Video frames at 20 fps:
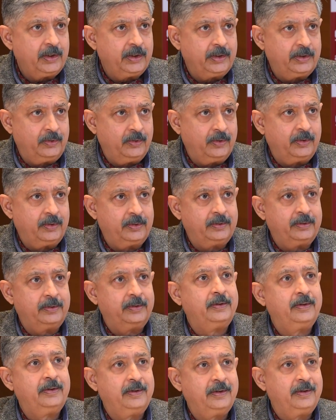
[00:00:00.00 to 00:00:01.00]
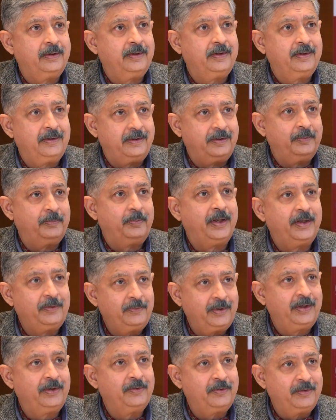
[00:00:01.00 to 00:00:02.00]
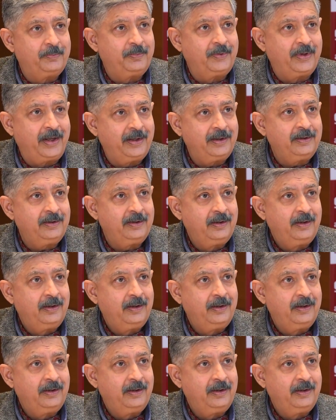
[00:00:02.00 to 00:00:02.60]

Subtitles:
In your reply when you're replying,